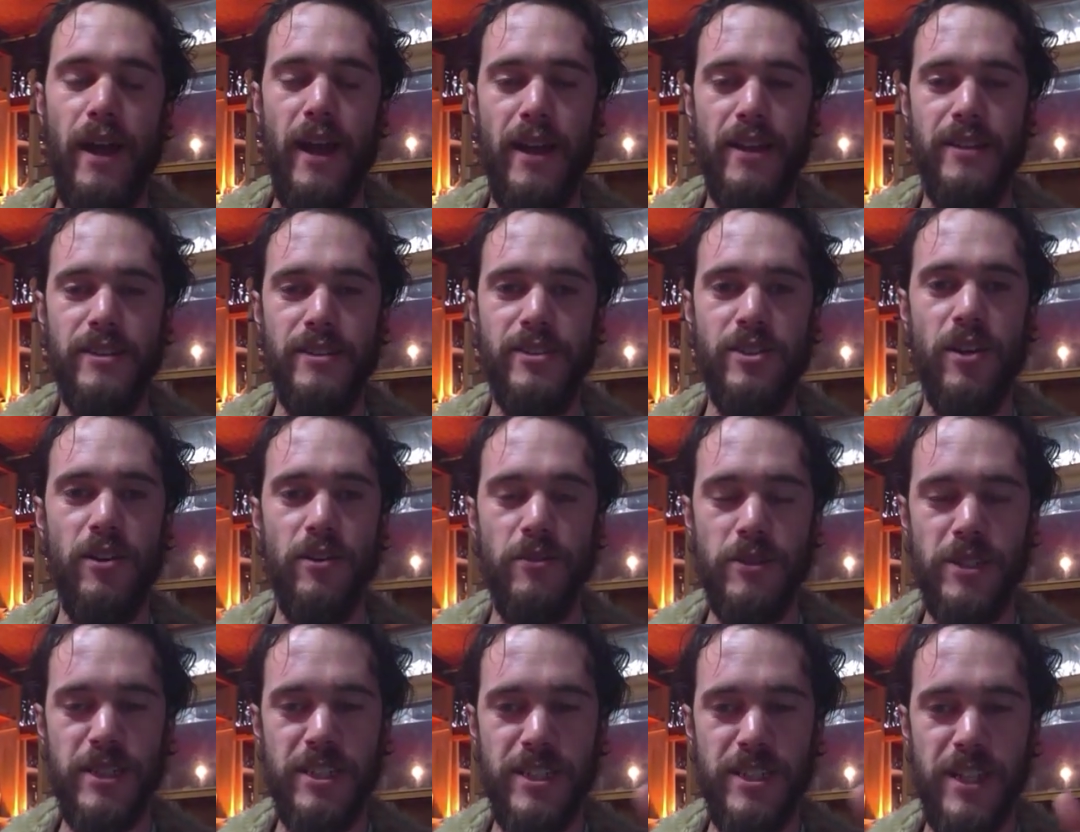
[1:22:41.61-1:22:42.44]
and so
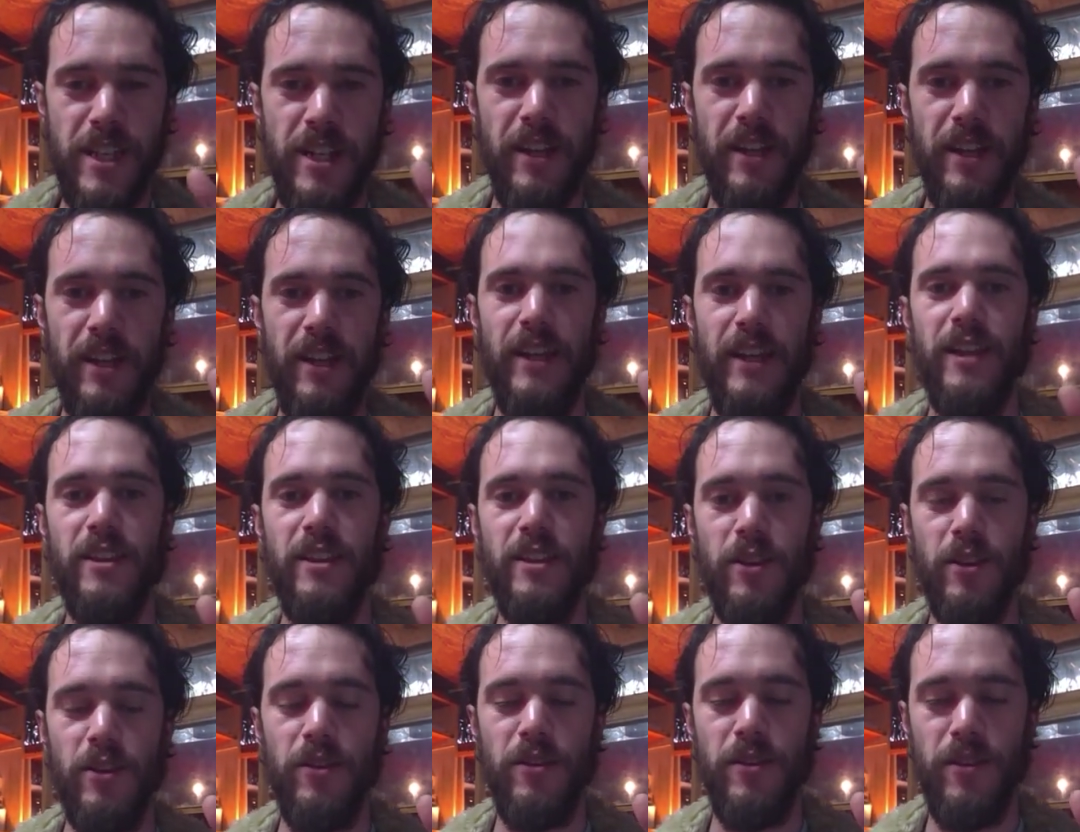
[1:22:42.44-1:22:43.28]
sitting
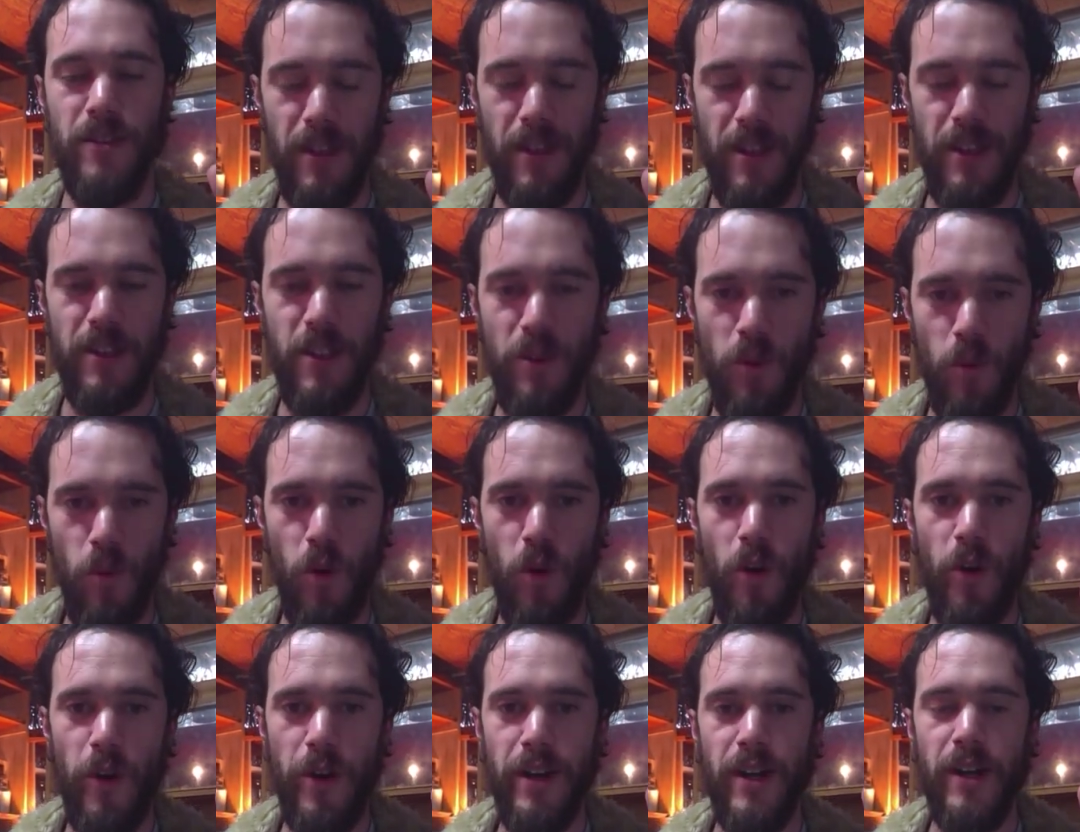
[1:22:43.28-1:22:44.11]
in in the
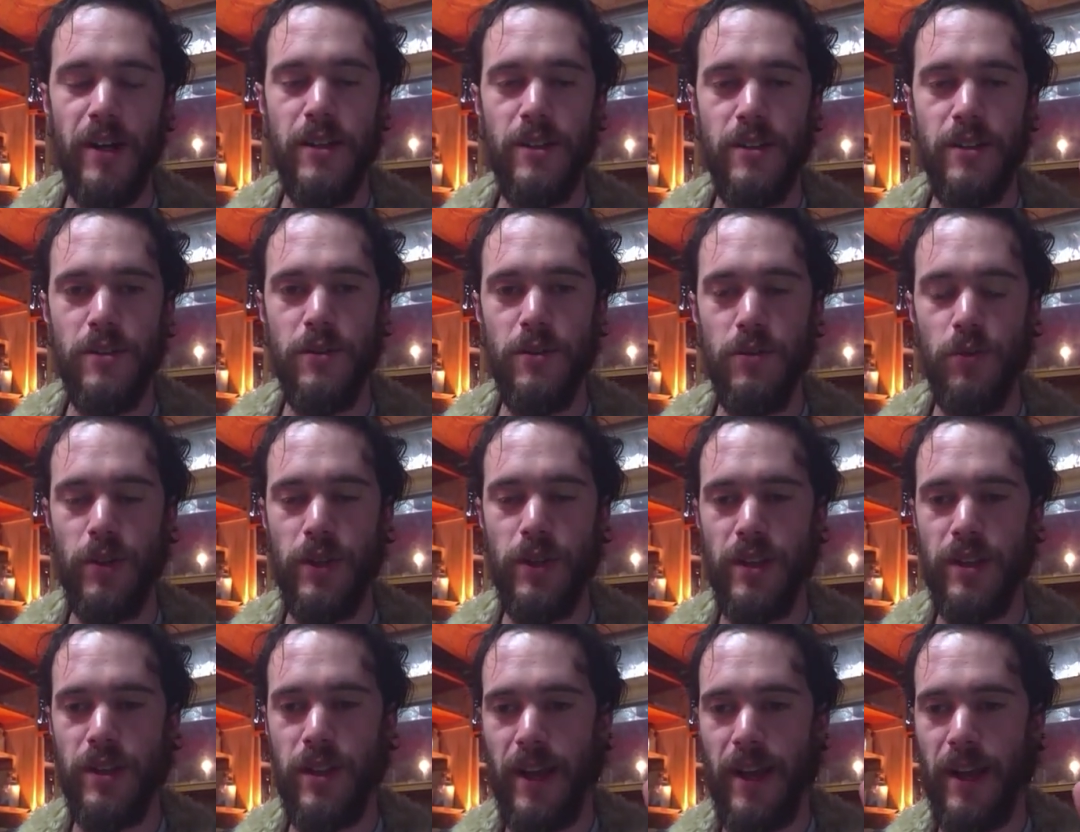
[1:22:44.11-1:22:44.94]
water,
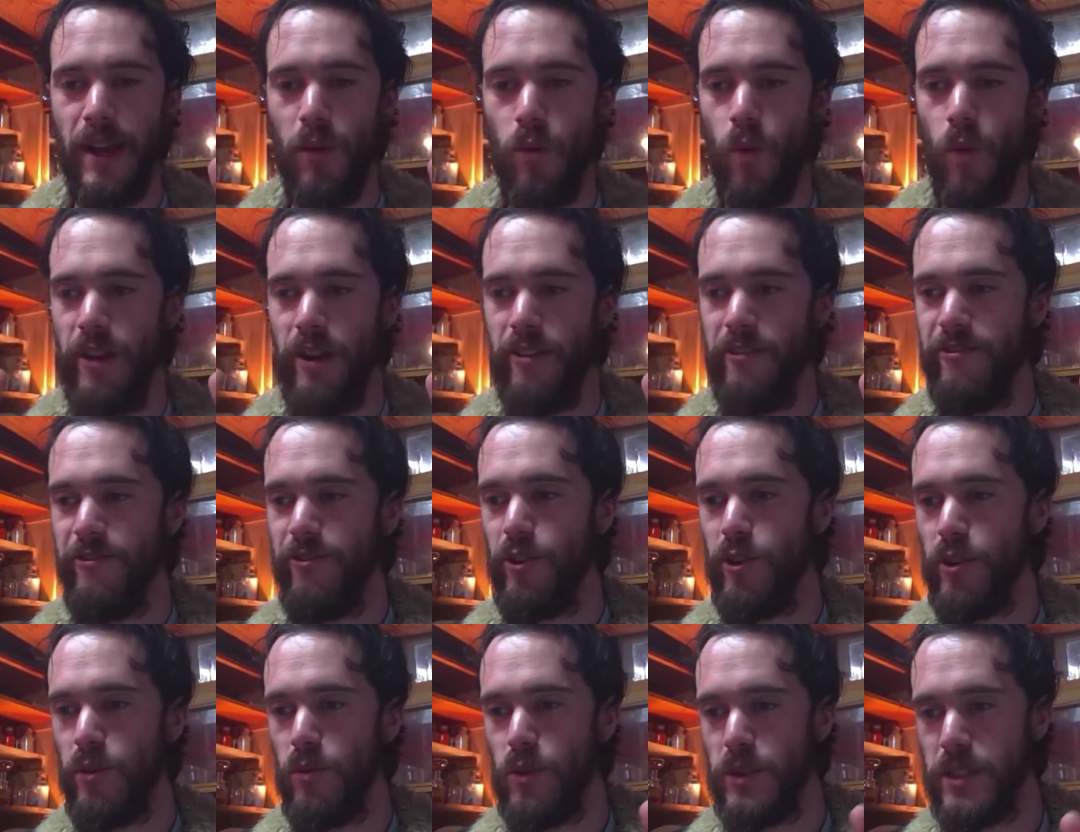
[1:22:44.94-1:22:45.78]
with like one
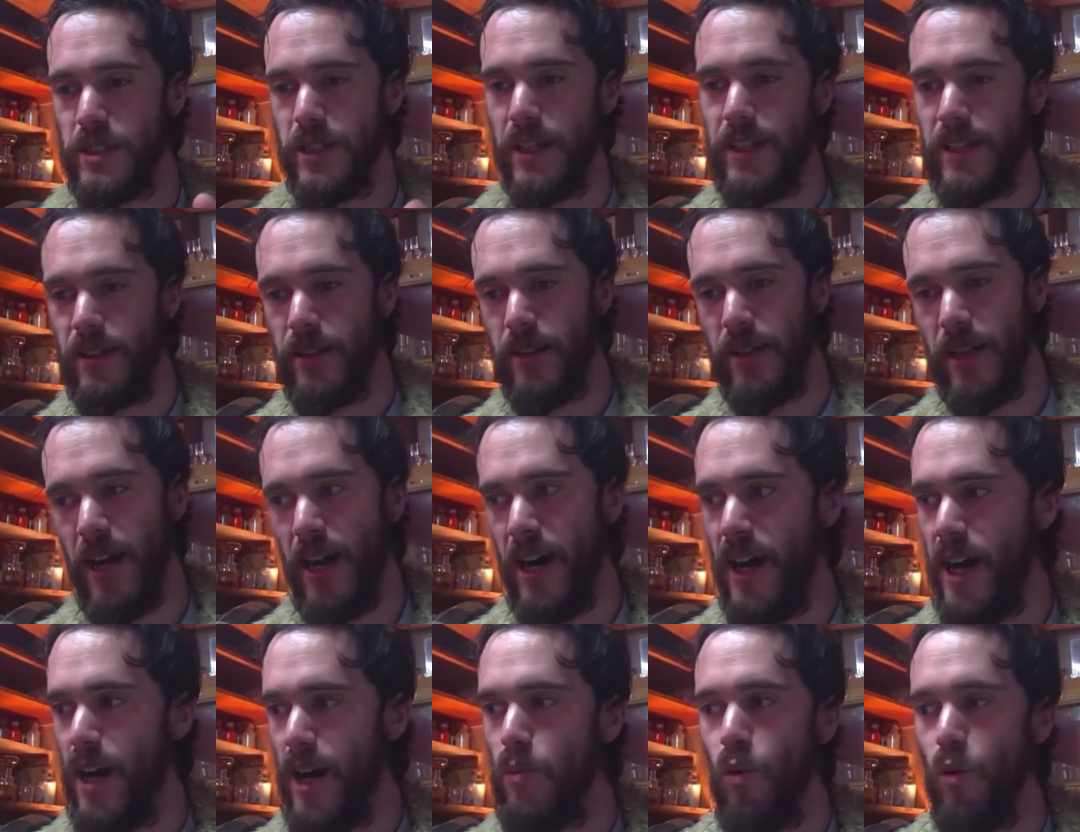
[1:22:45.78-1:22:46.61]
foot was
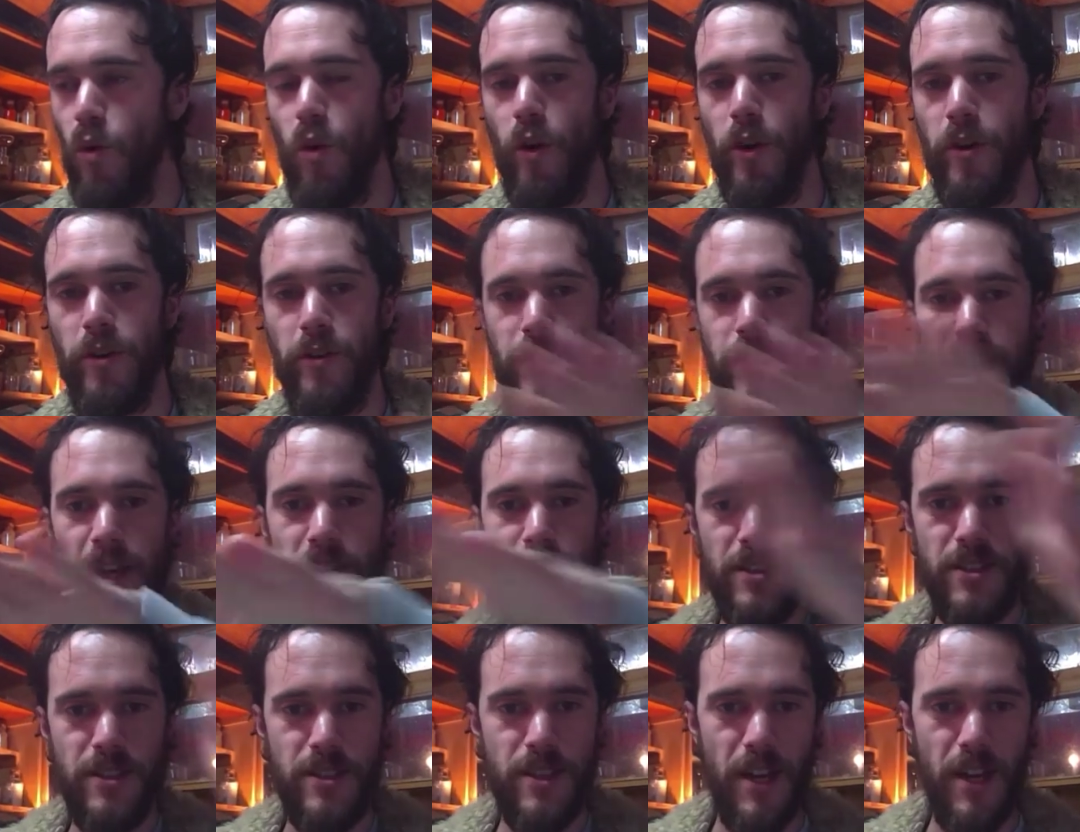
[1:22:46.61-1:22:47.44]
calm water and the
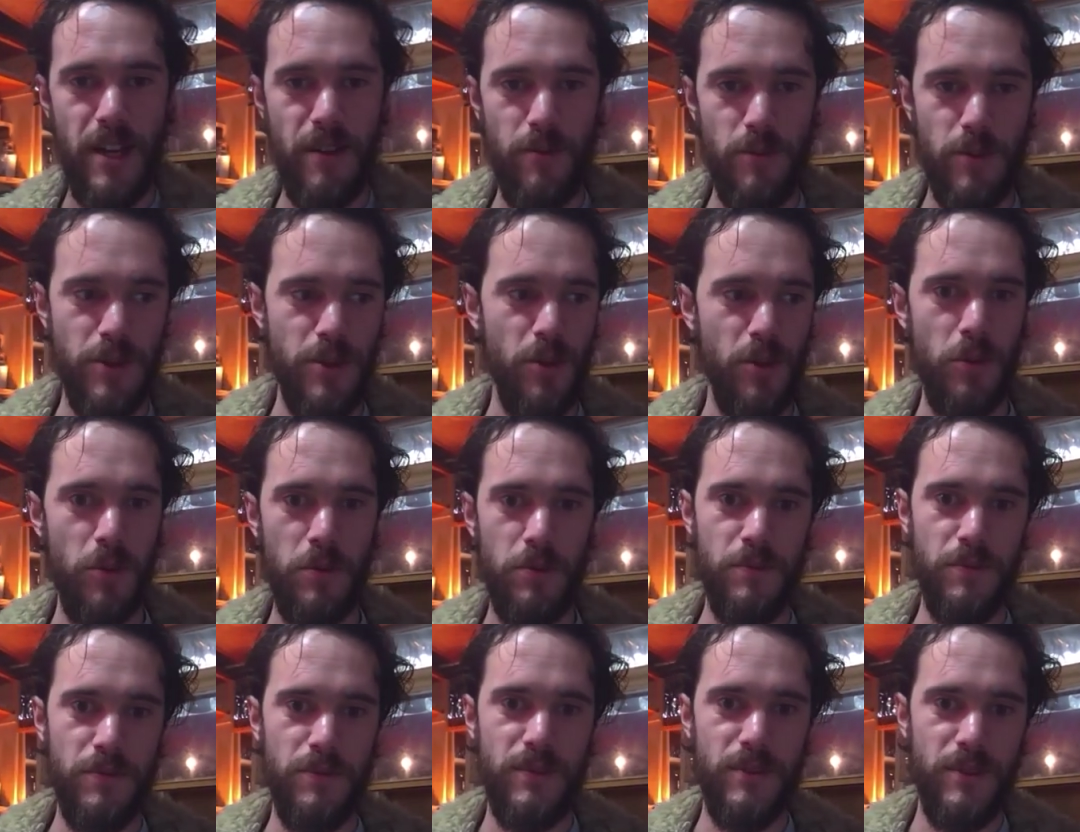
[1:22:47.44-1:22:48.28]
other side was all
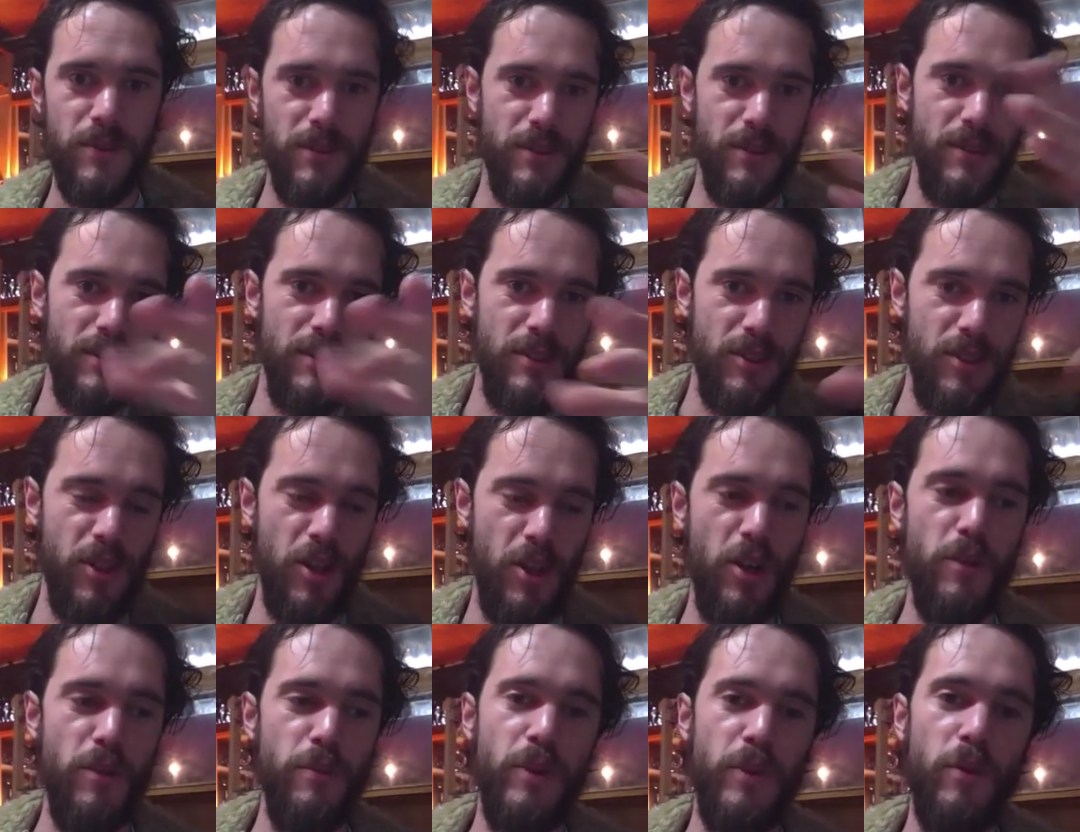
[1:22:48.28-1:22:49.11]

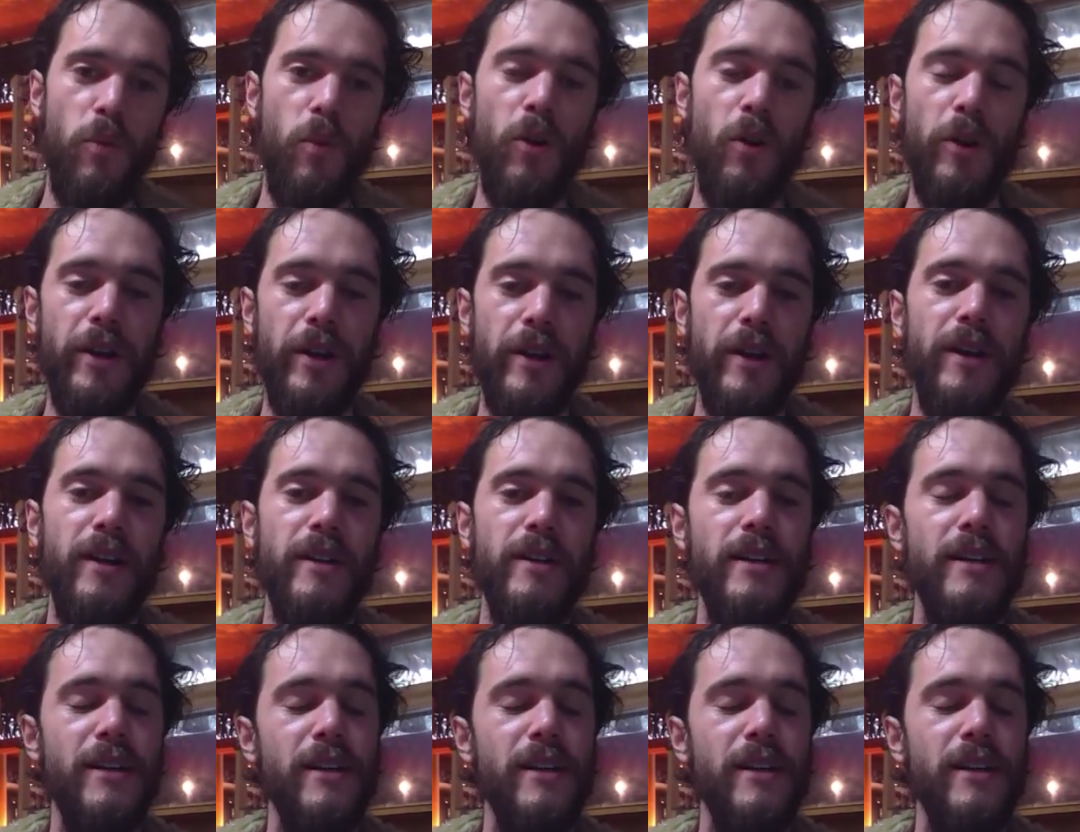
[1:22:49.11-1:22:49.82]
turbid water